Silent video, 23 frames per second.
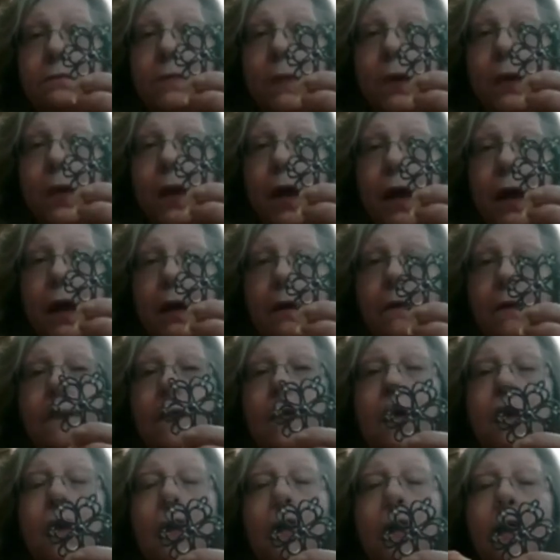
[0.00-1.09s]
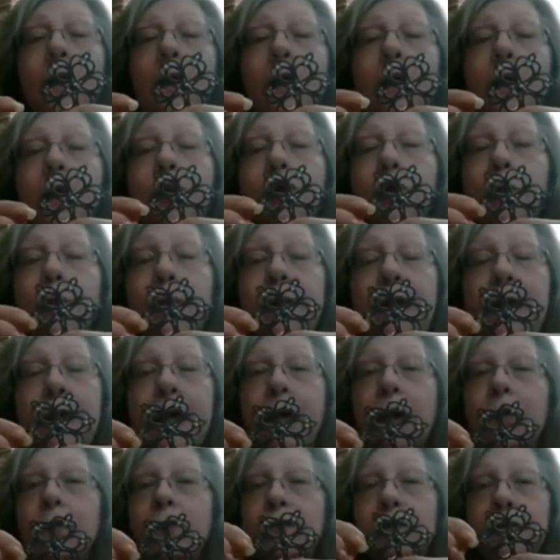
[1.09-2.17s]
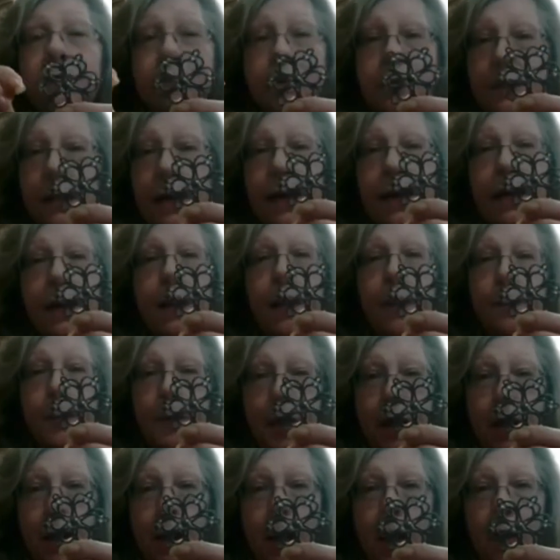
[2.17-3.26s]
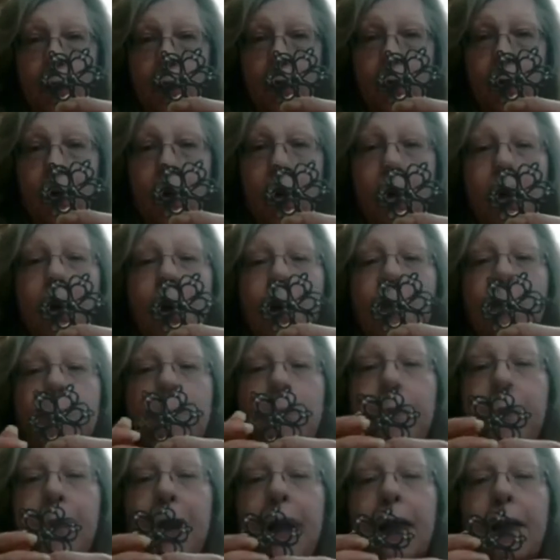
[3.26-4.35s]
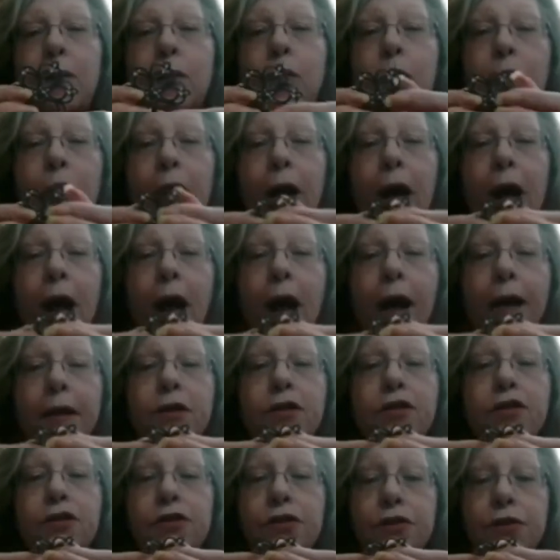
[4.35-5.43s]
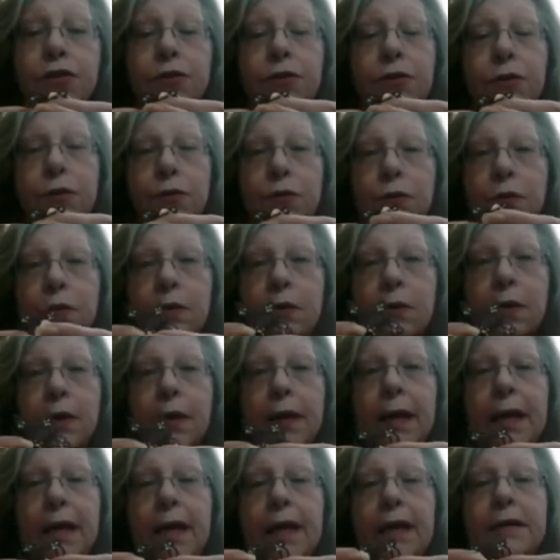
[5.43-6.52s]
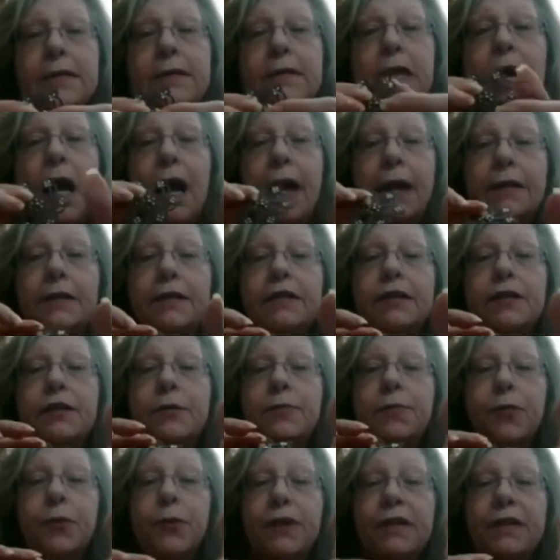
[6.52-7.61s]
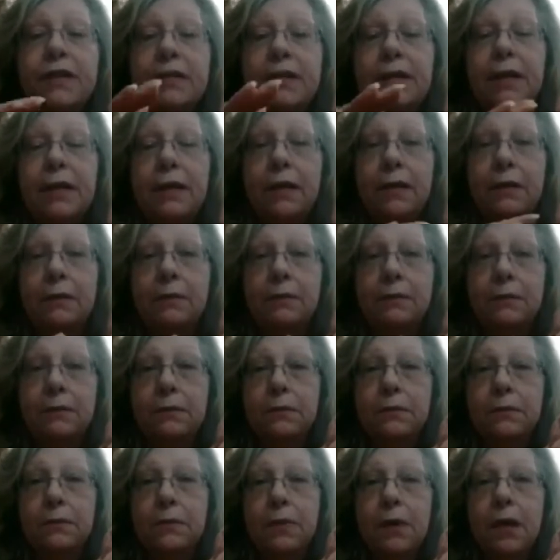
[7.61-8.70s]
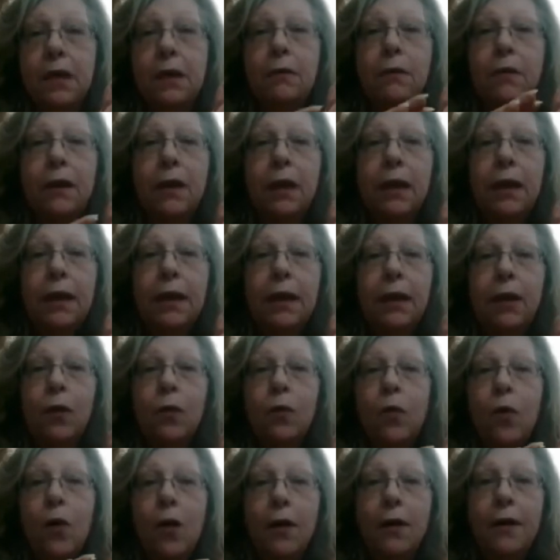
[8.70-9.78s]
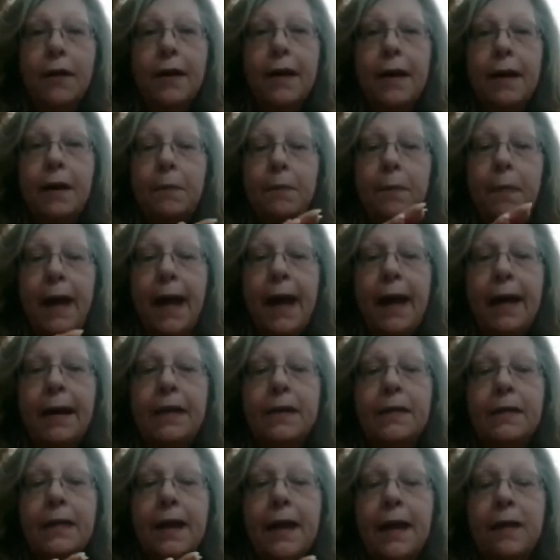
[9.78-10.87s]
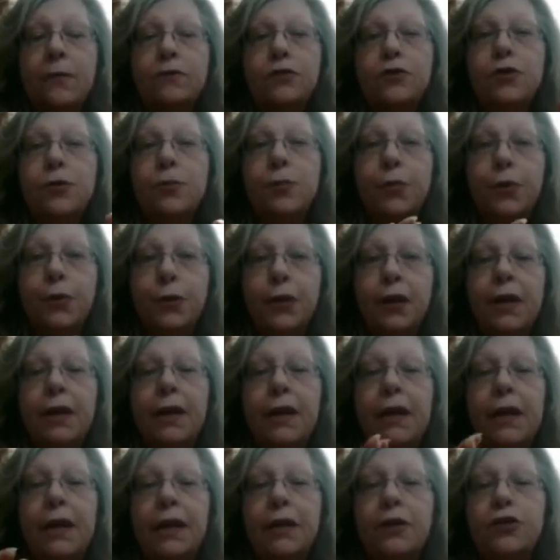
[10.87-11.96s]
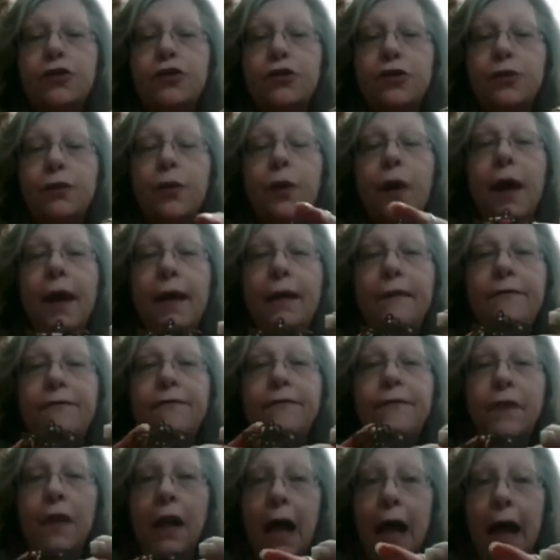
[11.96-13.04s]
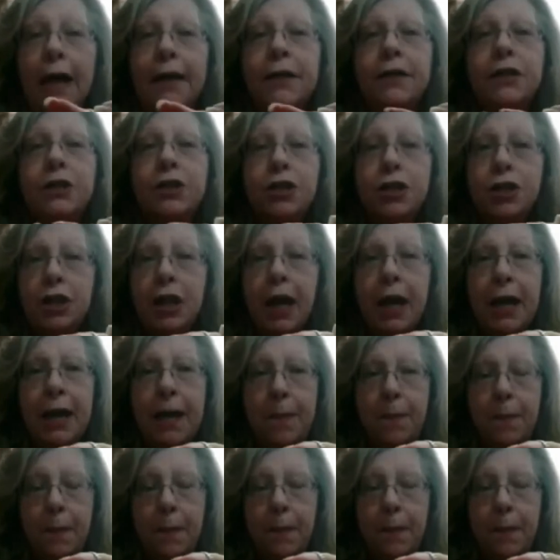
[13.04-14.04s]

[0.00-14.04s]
Okay? Your picots stay a picot. But what I do is I spritz it with a little water and pat it down to put it into a flat shape.